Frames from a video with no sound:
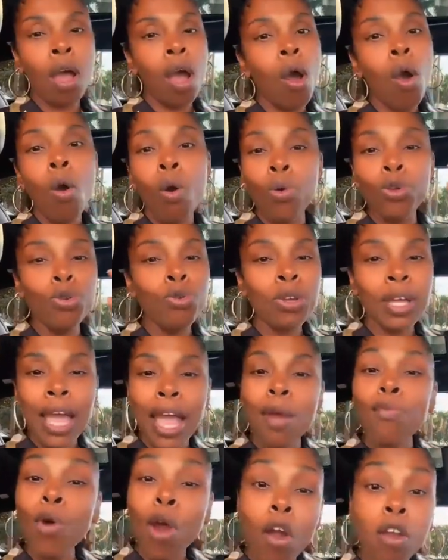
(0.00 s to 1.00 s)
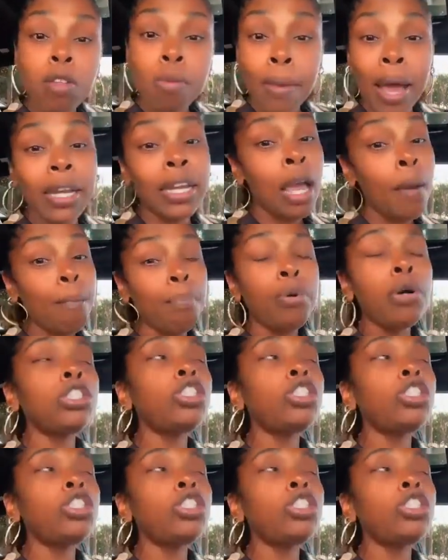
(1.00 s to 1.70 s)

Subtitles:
No, you can't worry about that.